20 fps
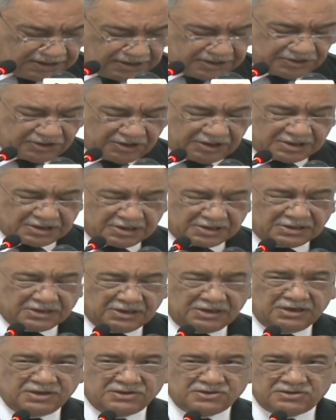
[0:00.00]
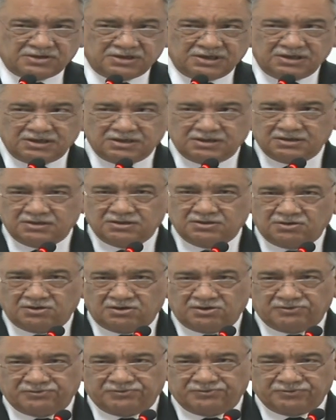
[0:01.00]
traces the history
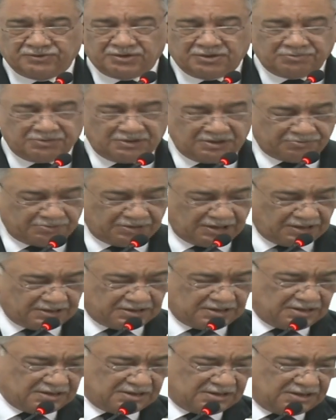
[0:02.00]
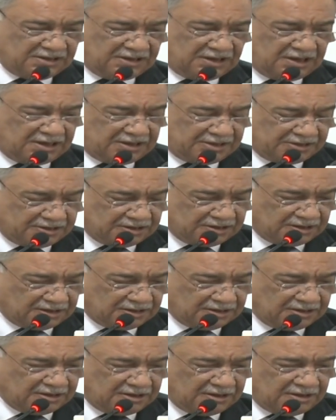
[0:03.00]
of militancy and
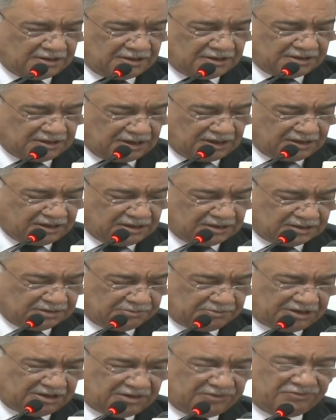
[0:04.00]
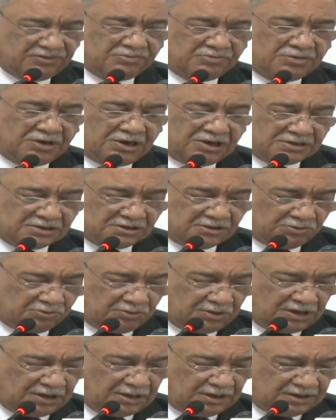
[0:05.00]
terrorism in different parts of the
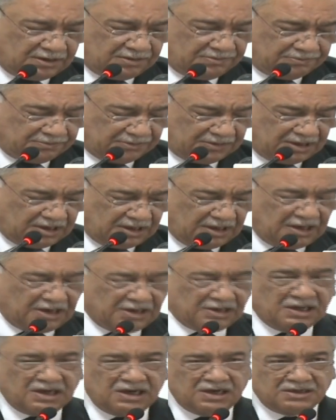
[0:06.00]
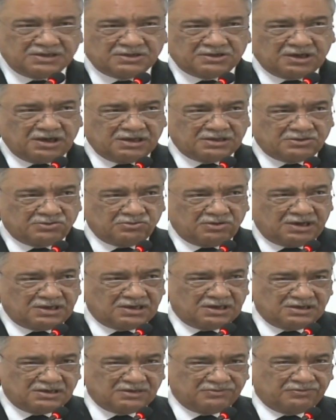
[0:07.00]
world, and then tries to
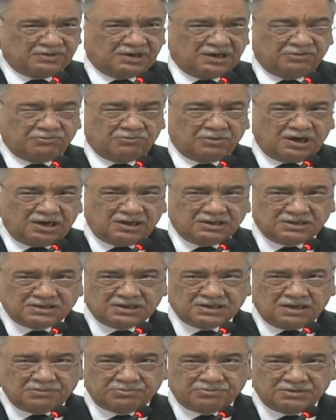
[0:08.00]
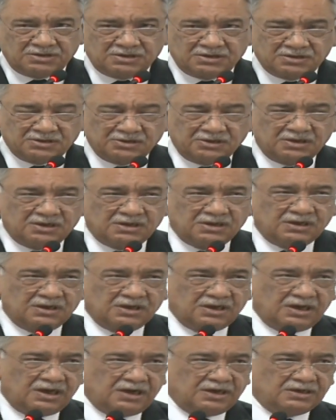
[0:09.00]
identify why this happened.
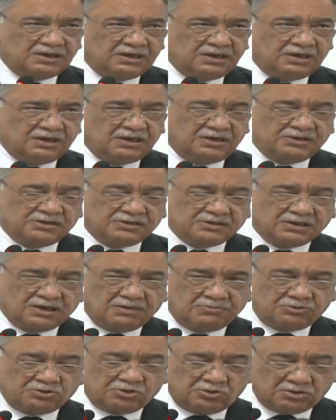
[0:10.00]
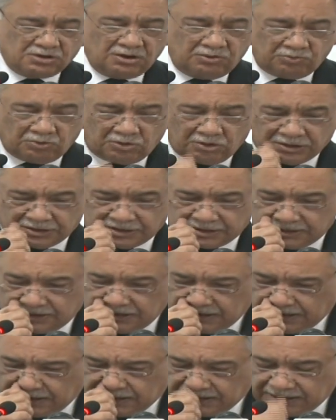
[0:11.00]
And the sum total was
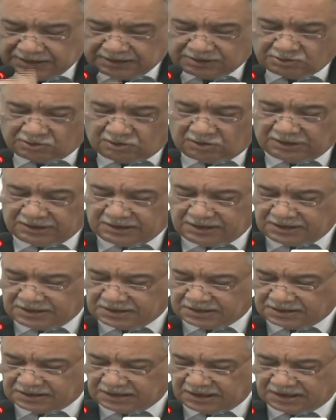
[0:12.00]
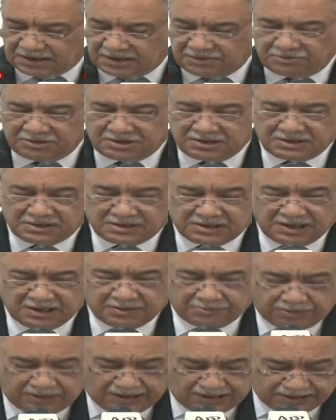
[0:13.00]
that all these activities
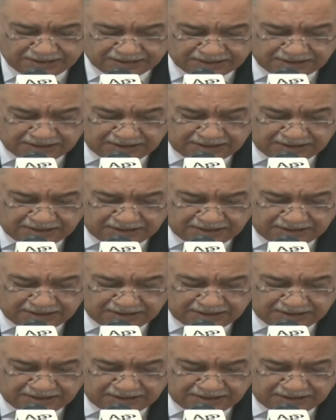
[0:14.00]
take place